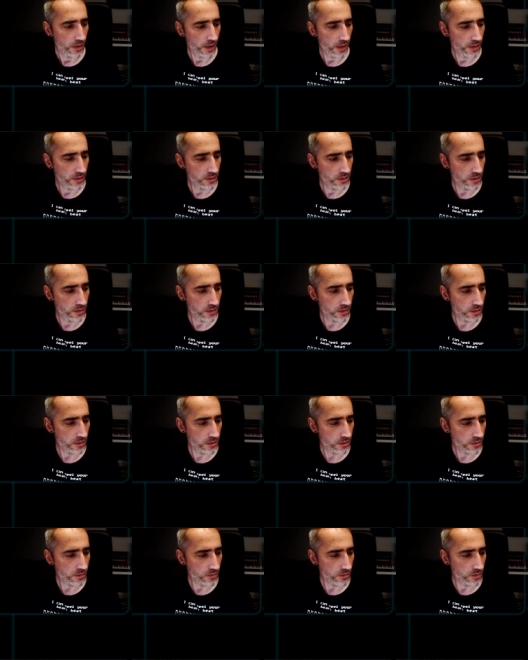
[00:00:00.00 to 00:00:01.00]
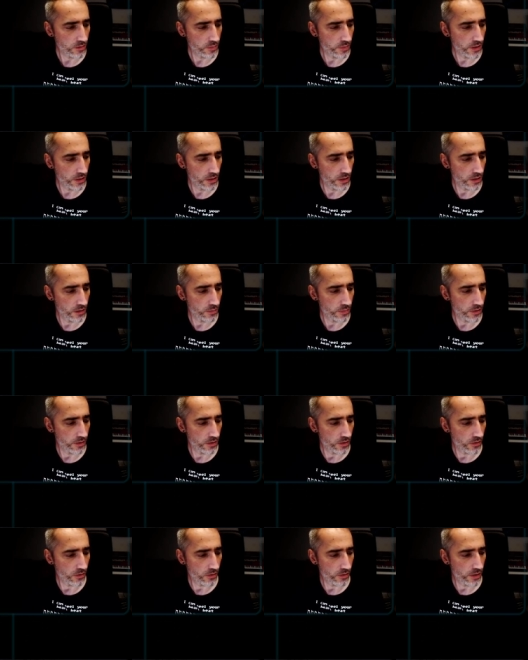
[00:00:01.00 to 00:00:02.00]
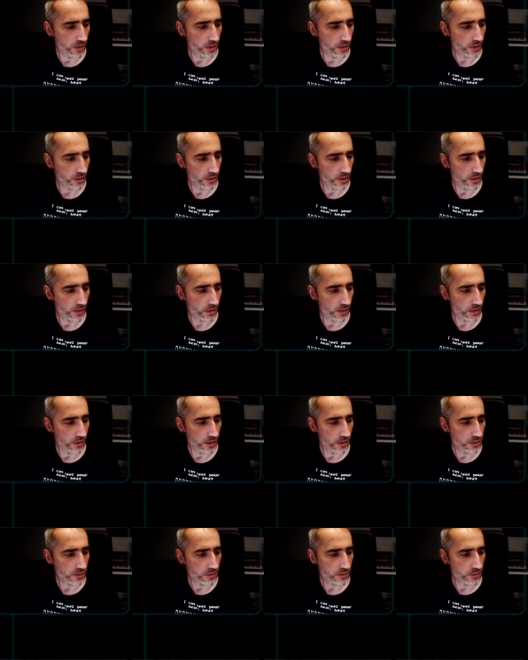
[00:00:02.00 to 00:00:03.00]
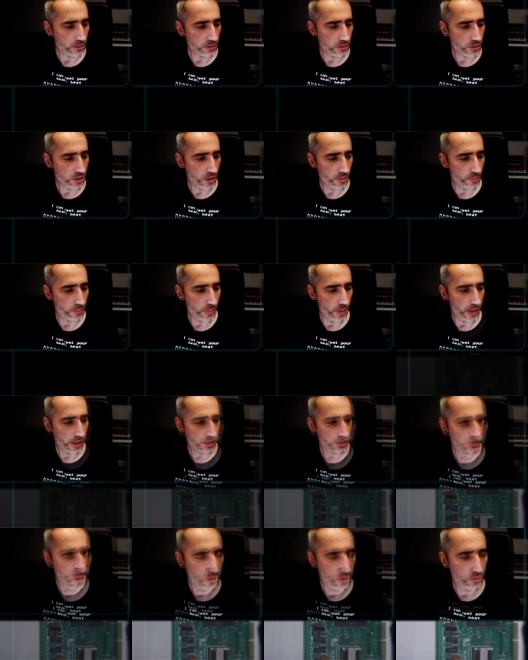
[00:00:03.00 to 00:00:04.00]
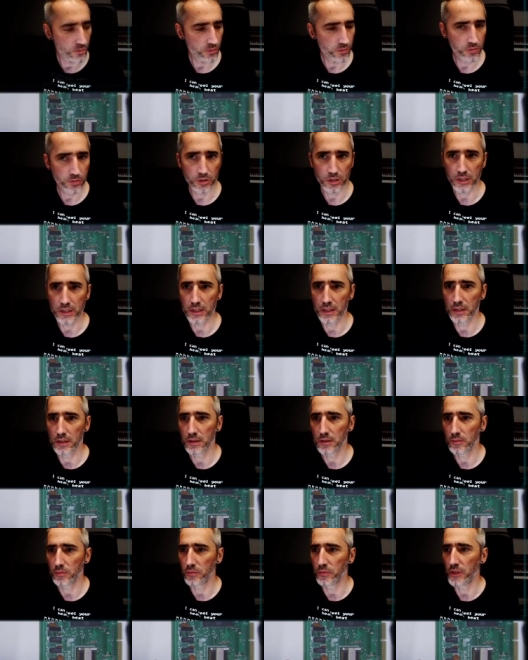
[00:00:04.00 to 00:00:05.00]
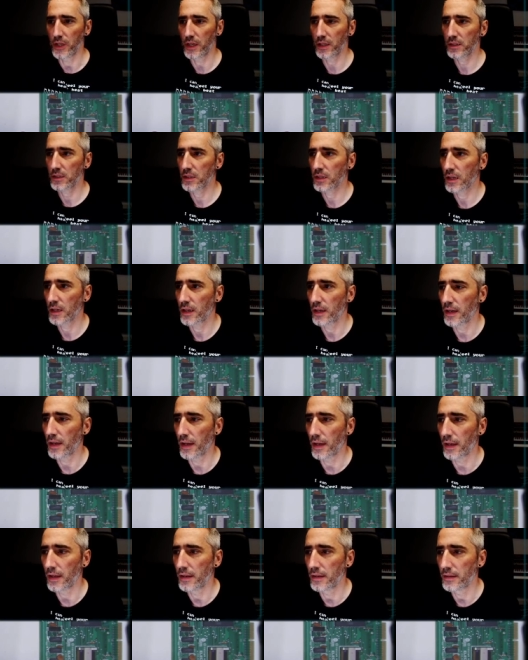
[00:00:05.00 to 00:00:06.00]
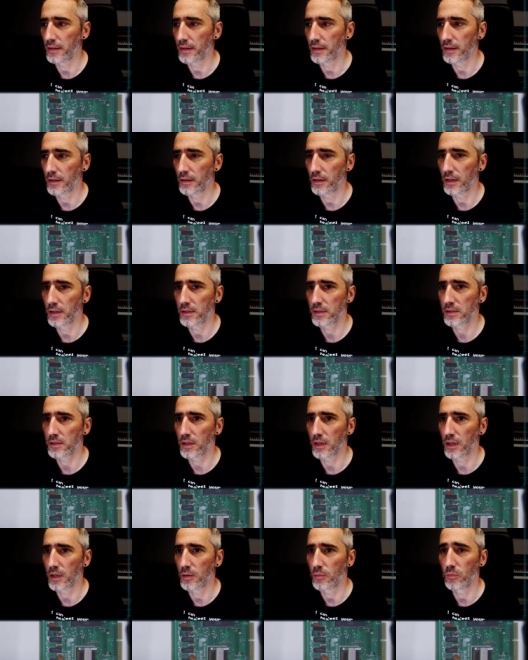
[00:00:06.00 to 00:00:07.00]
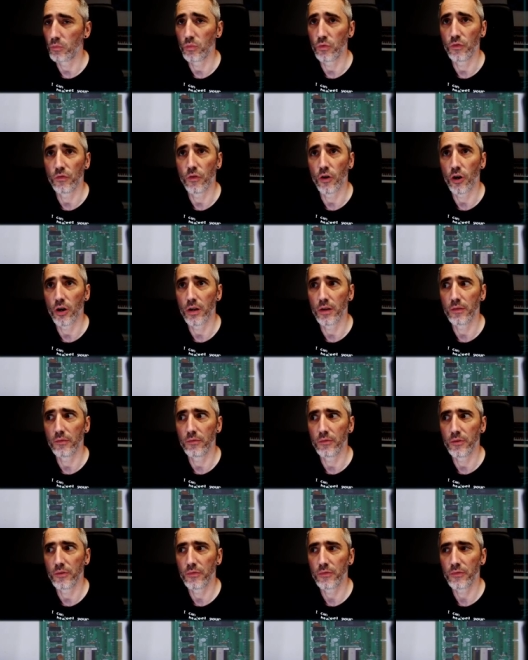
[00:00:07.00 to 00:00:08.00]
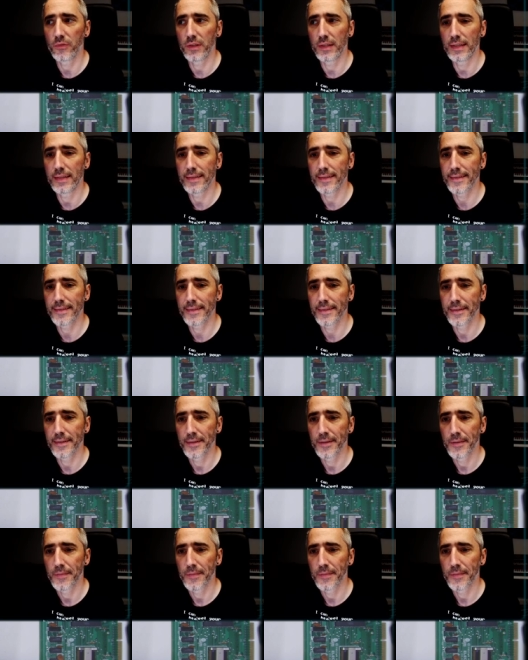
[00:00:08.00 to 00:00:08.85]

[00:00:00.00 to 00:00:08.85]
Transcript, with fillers: And since this is going to be a little bit annoying, uh, let's jump back to the desk and uh, let's say move on with this